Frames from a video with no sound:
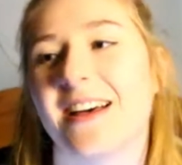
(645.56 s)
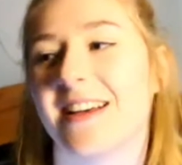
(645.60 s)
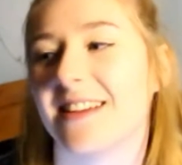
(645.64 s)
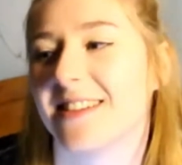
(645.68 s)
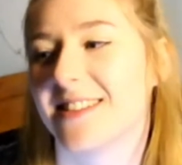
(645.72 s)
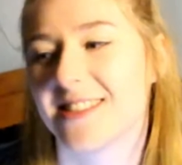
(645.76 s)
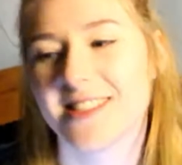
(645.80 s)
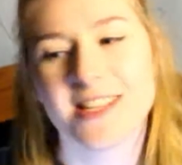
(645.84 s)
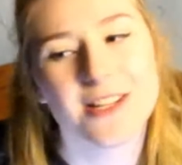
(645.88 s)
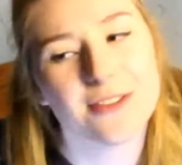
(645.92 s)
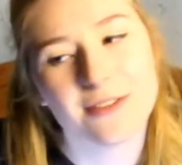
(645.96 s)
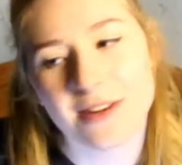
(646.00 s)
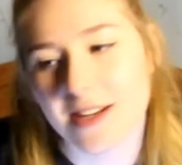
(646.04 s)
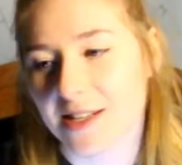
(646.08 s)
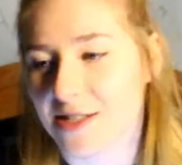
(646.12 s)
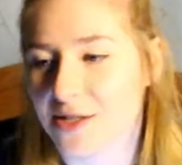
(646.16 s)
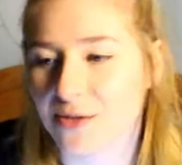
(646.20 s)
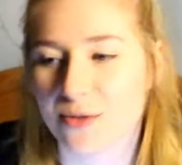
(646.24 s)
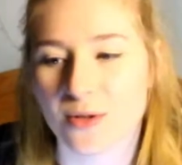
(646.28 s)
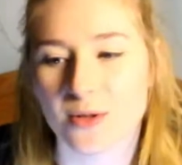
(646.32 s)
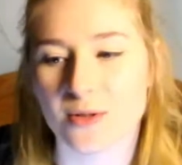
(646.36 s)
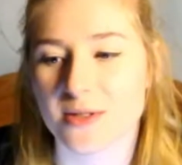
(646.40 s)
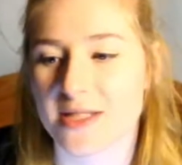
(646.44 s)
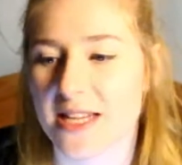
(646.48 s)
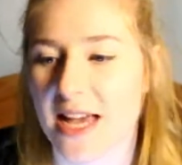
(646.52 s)
Cinderella's
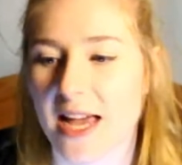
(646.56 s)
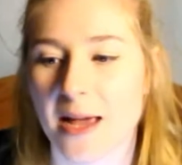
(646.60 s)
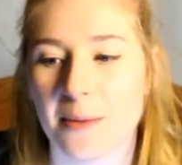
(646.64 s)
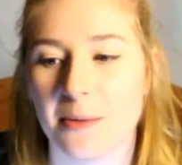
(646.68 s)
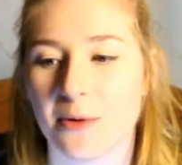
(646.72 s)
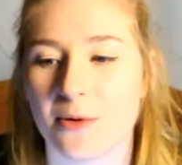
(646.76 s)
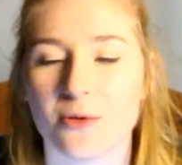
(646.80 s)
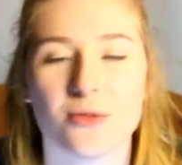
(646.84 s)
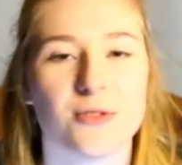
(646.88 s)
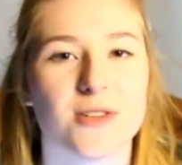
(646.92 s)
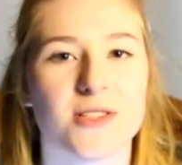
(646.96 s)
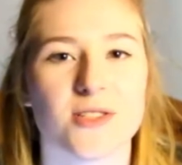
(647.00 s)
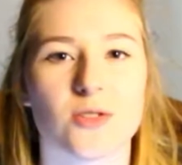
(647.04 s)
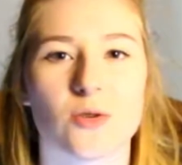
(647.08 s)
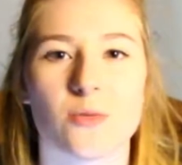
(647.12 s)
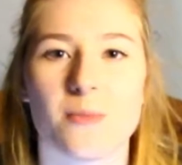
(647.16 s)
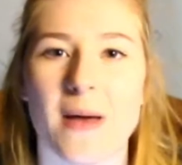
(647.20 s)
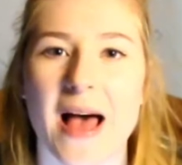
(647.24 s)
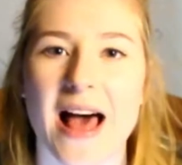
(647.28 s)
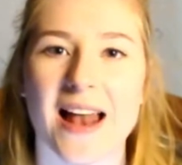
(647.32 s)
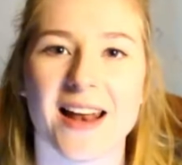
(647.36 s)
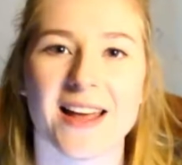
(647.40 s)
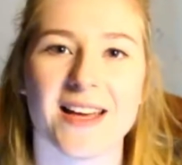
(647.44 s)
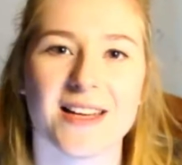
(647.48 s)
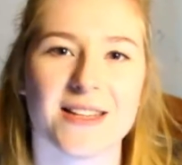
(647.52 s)
Royal Table or Crystal
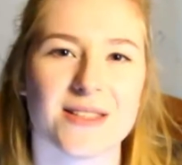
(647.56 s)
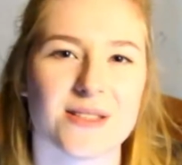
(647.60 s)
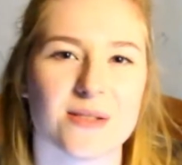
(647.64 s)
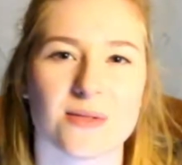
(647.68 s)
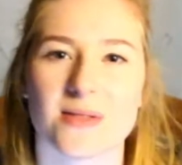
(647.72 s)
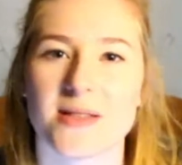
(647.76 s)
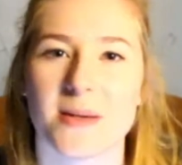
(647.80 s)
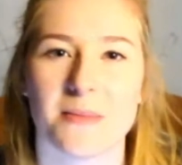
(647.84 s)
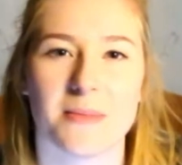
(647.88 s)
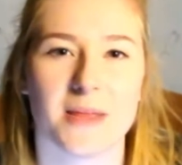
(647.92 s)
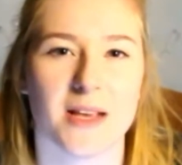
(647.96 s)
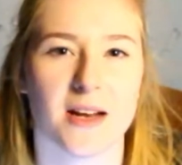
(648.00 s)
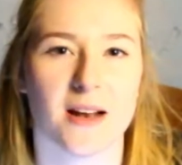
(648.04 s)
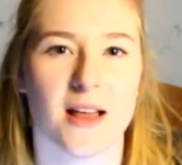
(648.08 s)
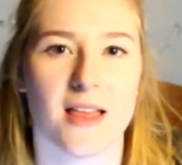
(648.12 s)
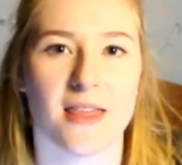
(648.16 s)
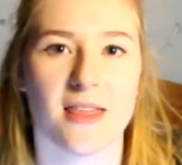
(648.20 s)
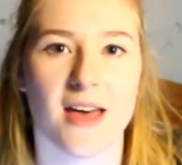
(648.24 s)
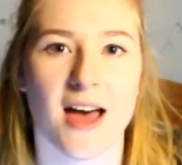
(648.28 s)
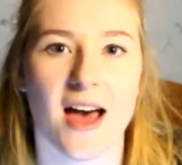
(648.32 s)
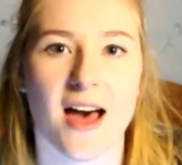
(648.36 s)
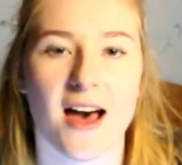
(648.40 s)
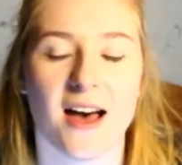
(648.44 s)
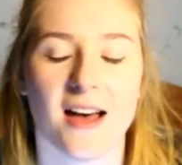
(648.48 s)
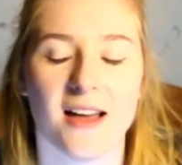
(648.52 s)
Palace or something like
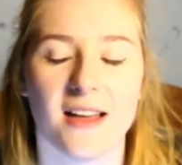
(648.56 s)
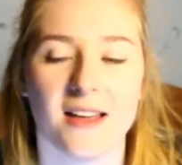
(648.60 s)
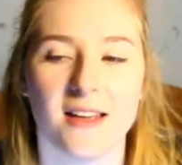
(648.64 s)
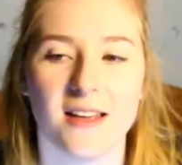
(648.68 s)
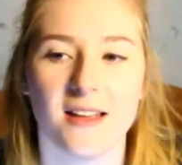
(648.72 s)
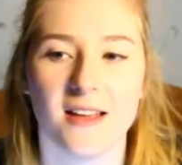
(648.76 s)
that.